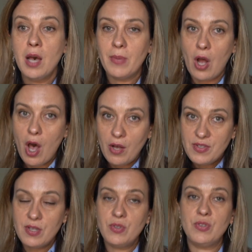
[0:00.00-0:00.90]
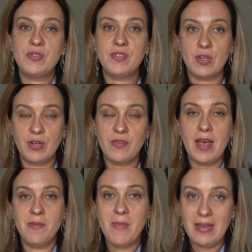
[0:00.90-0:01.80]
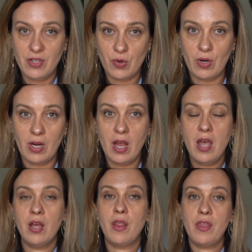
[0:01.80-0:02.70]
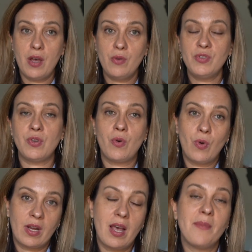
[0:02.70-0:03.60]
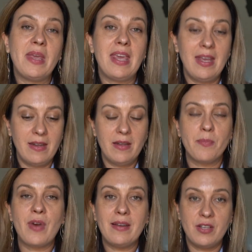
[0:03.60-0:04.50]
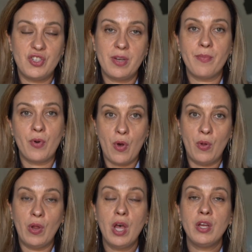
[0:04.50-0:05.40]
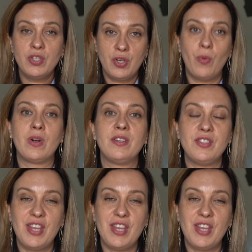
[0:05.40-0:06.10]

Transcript: but also to serve and mentor those who are coming in an apprenticeship role towards